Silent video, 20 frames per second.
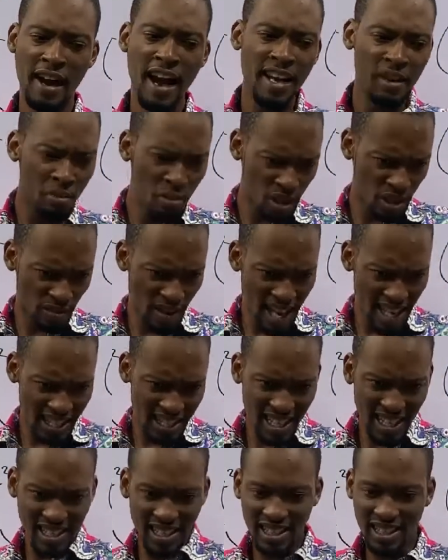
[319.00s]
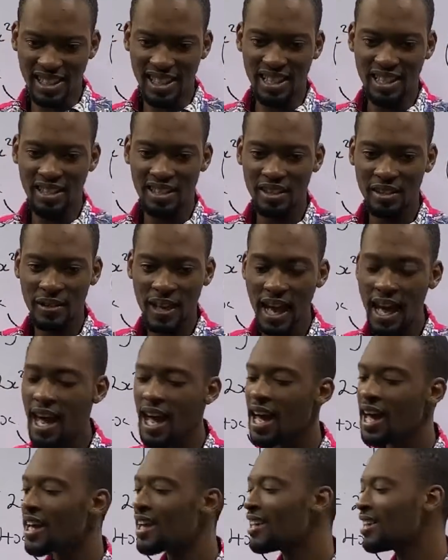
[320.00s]
Why is that in there?
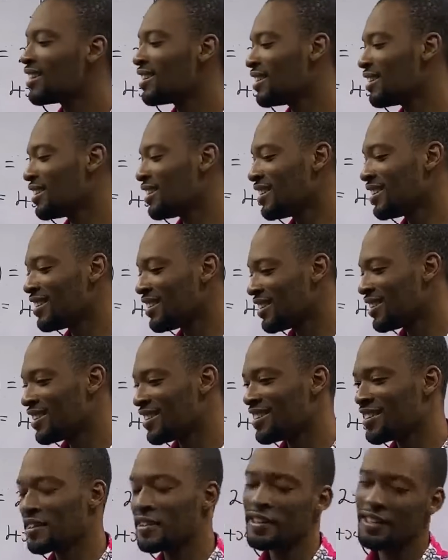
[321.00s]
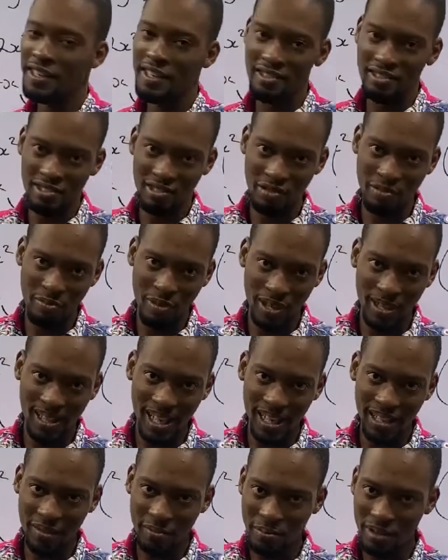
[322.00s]
Hey, you
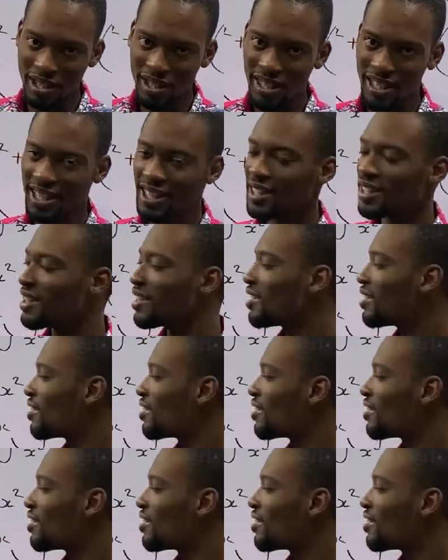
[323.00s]
made that mistake.